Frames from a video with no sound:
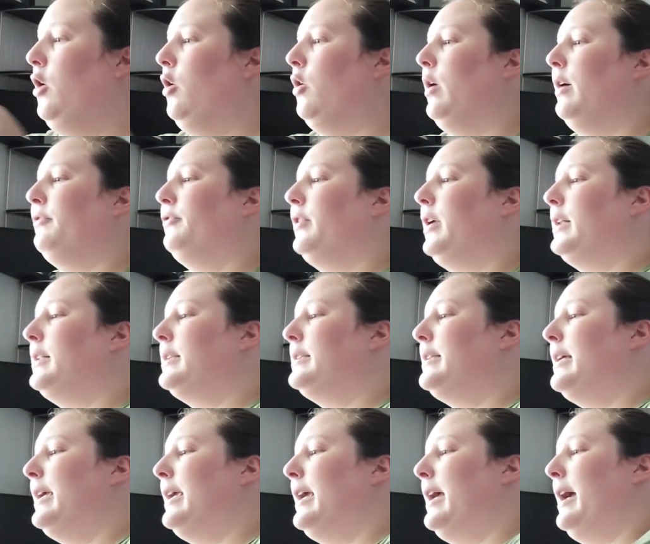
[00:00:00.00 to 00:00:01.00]
Oh, I forgot to
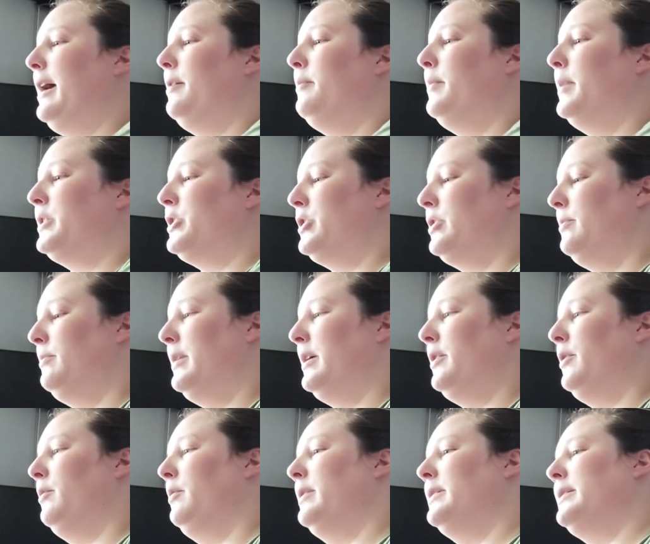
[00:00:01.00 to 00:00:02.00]
tell you how much the
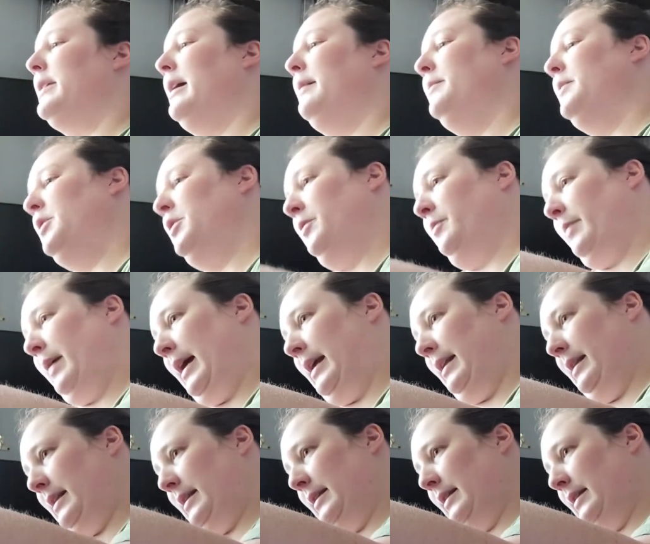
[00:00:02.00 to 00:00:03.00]
mirror was. I'm doing bad
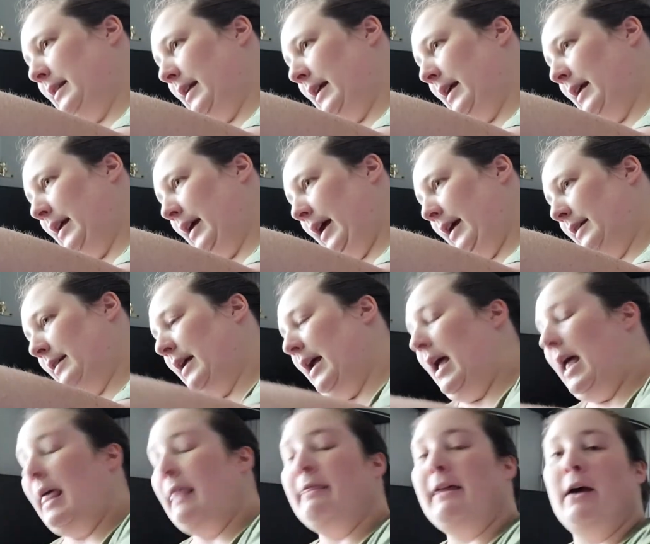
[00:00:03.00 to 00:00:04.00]
at this today, guys.
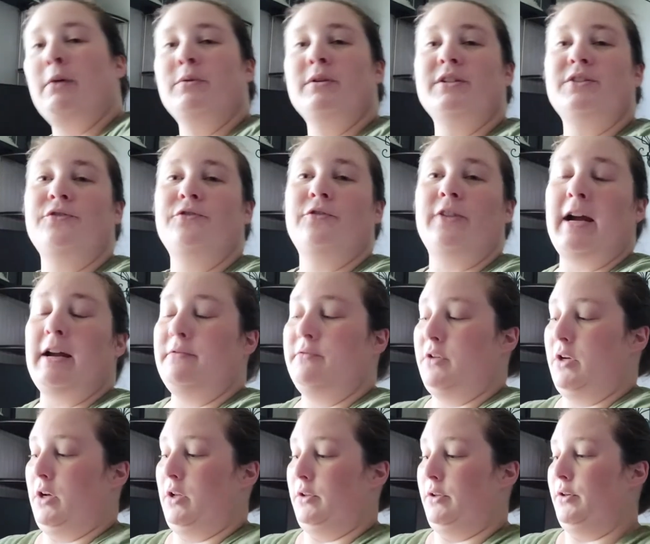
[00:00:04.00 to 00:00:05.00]
That was
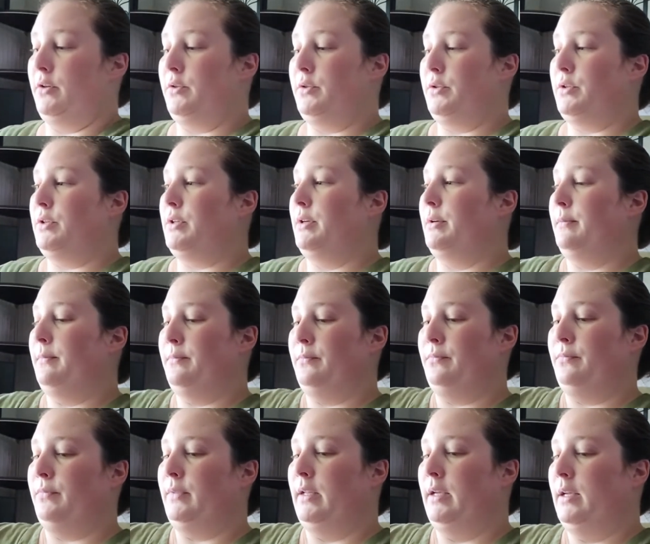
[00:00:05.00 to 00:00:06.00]
$5.
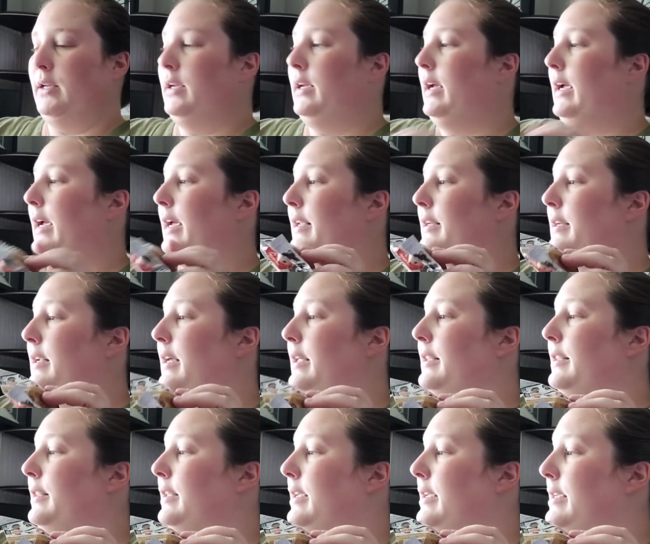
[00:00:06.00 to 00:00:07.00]
And
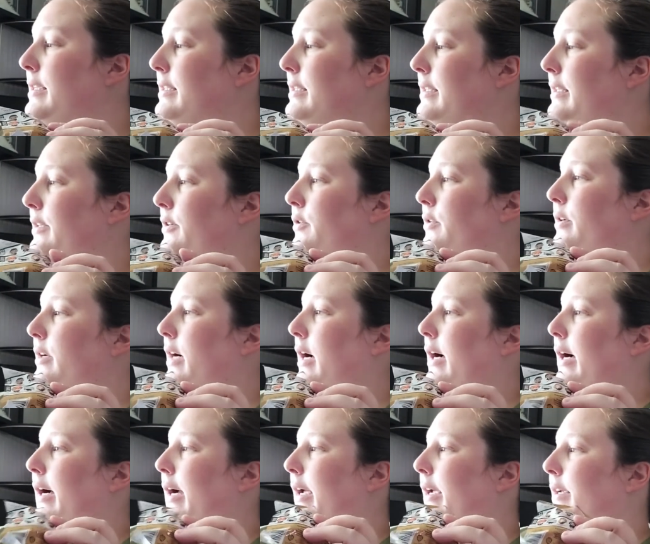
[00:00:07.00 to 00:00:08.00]
these little
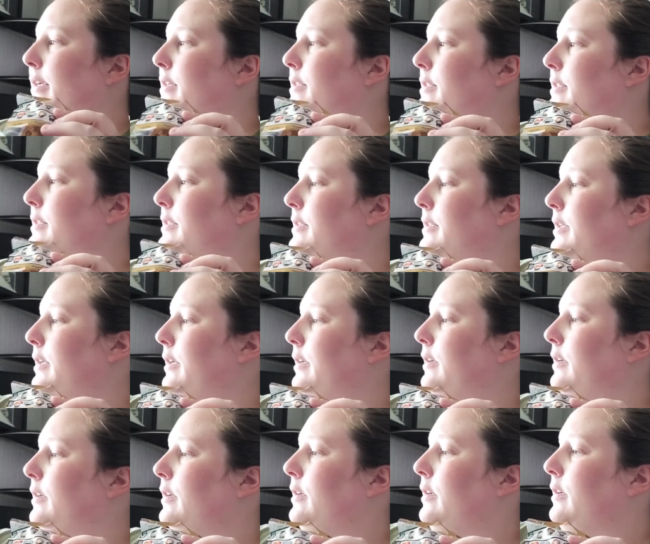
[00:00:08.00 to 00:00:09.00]
guys,
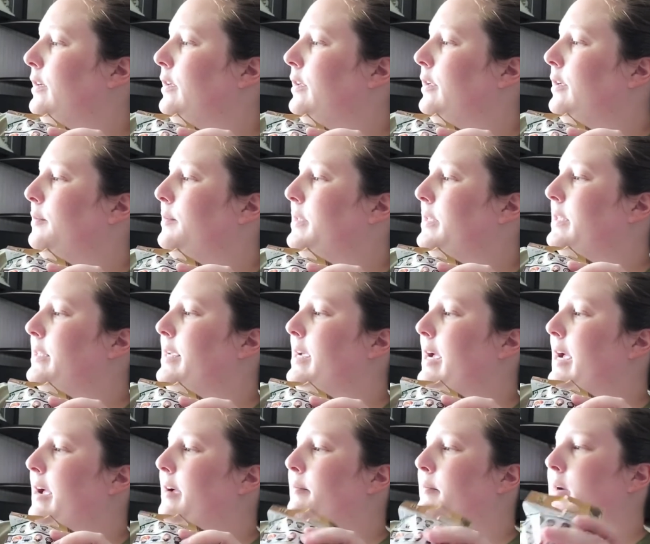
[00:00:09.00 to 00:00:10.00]
let me see,
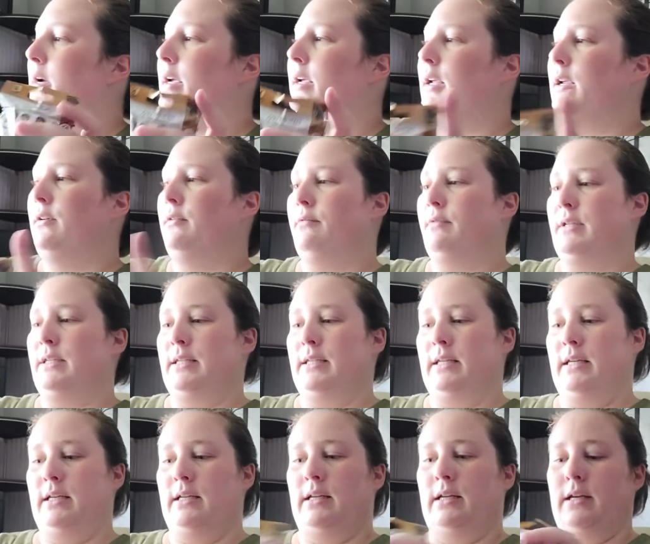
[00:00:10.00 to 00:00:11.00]
I have my
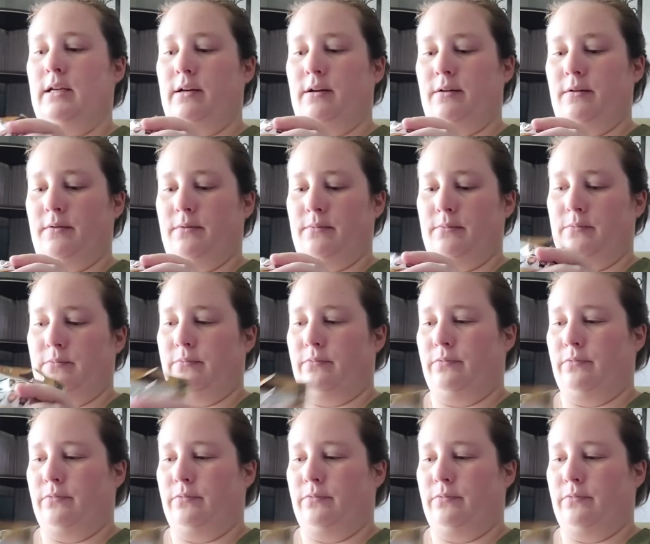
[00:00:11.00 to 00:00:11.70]
receipt here.